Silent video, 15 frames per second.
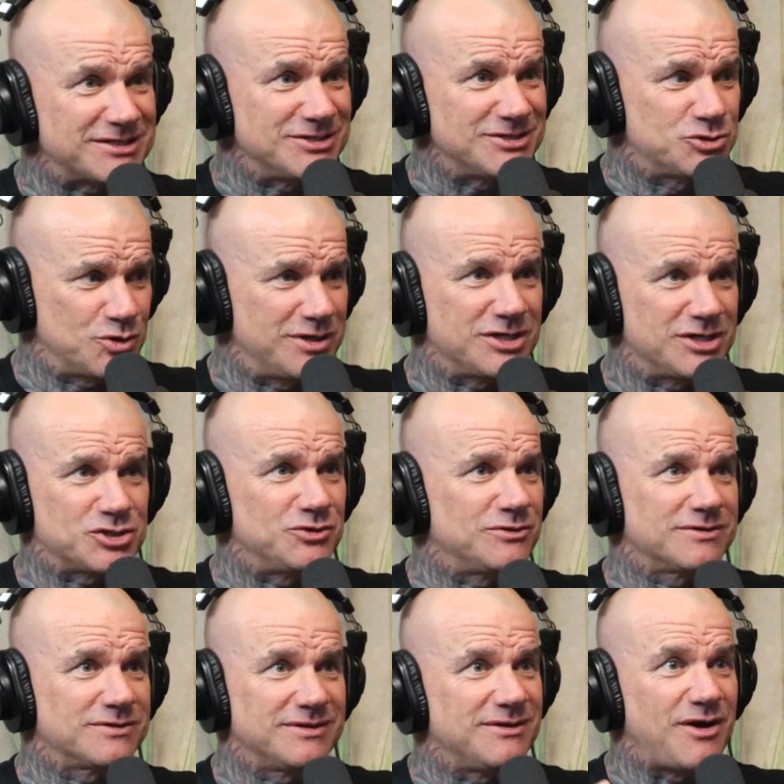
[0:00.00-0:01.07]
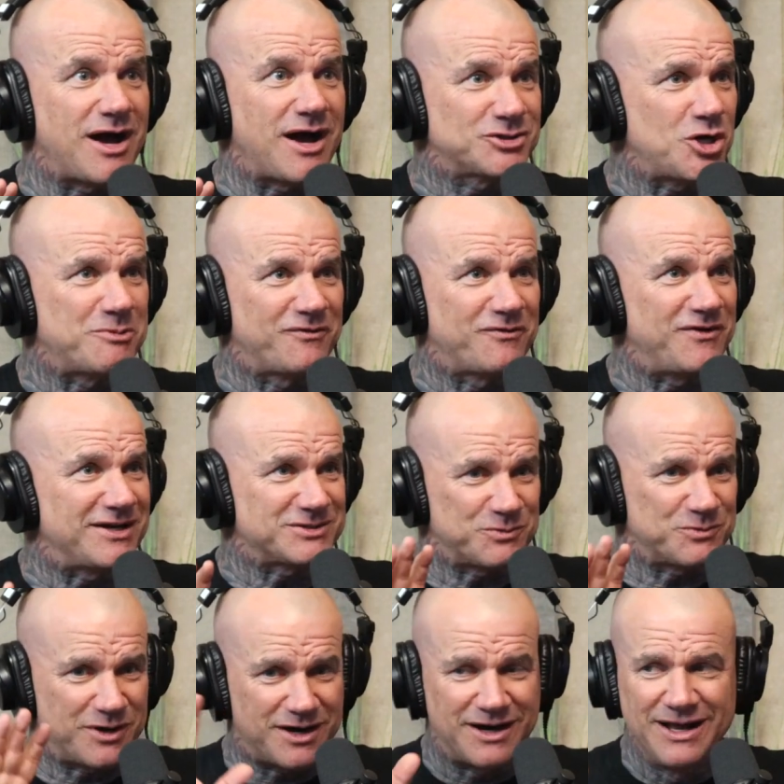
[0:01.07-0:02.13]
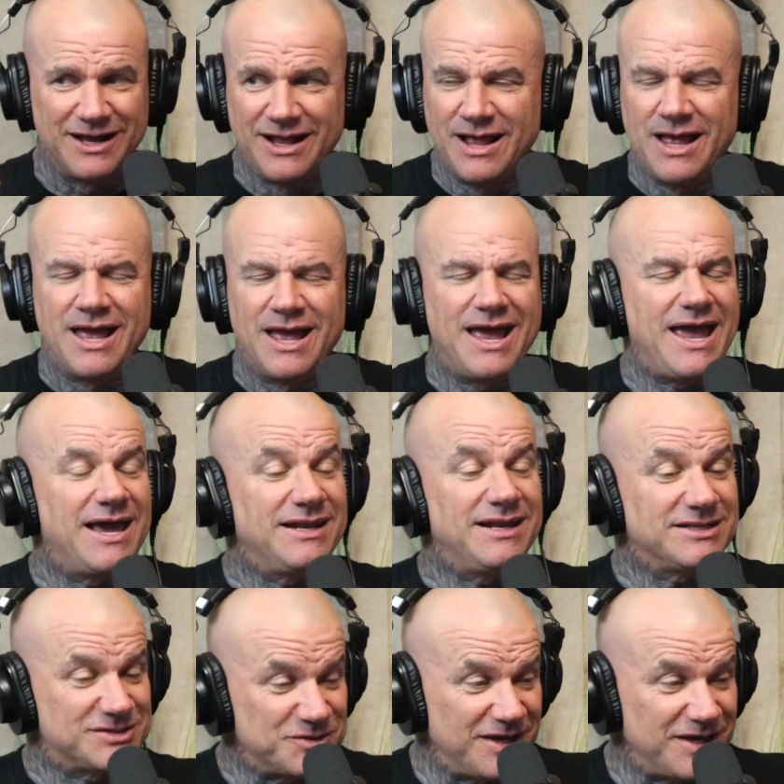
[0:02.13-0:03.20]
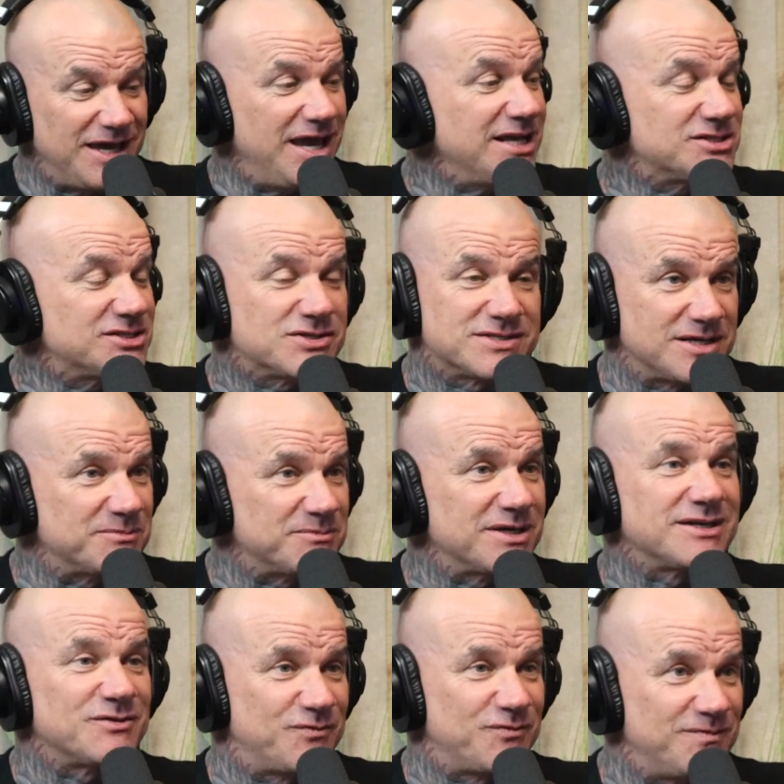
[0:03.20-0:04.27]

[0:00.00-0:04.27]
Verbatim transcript: in traditional Oktoberfest wear. Yeah. And it's something to